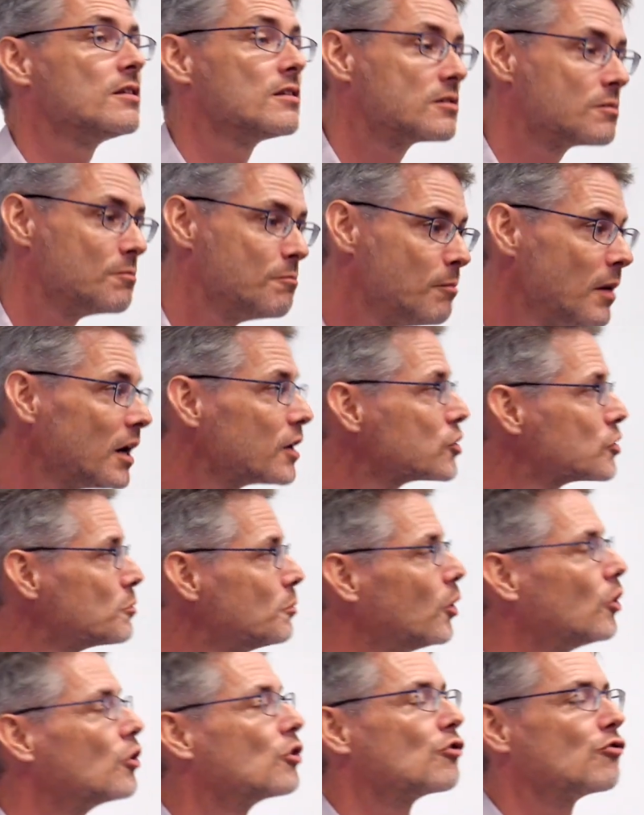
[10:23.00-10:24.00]
there's much
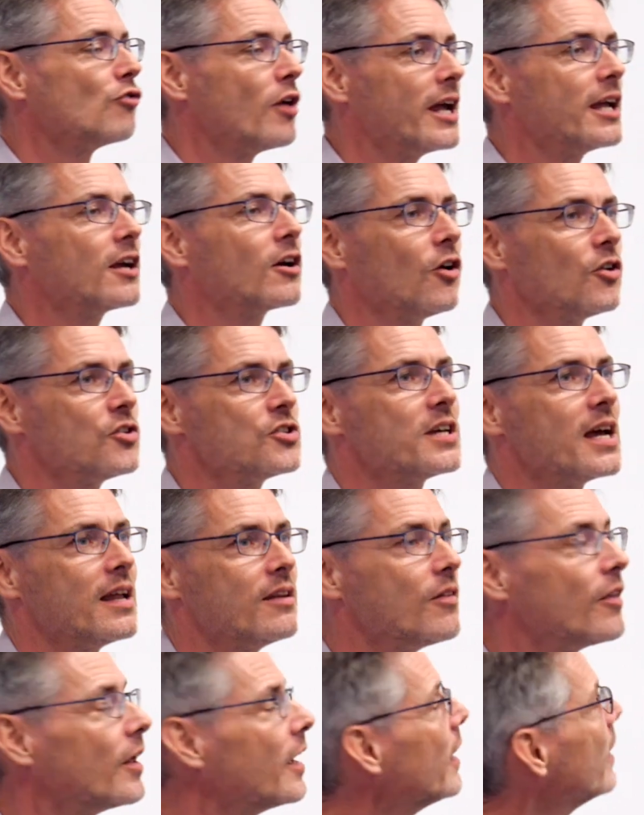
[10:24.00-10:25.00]
more great
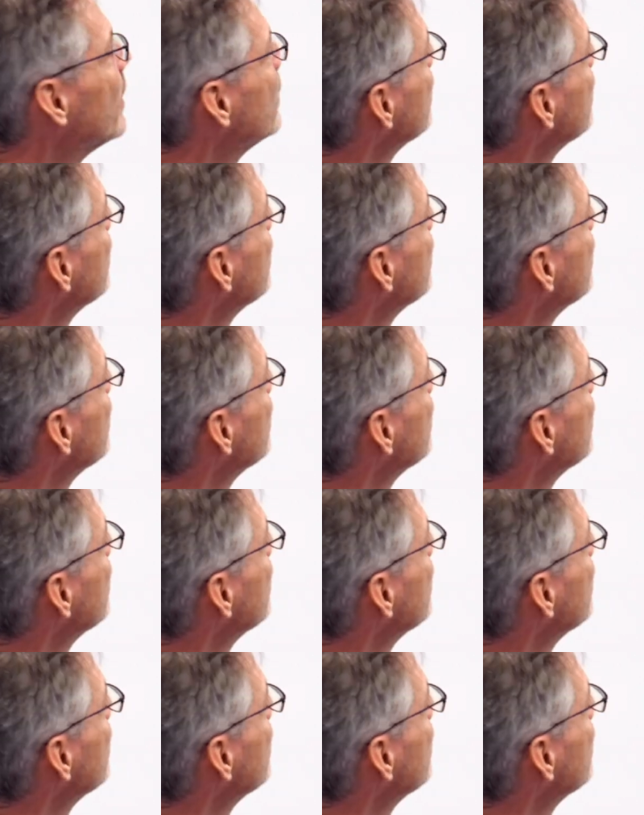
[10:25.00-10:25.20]
content there,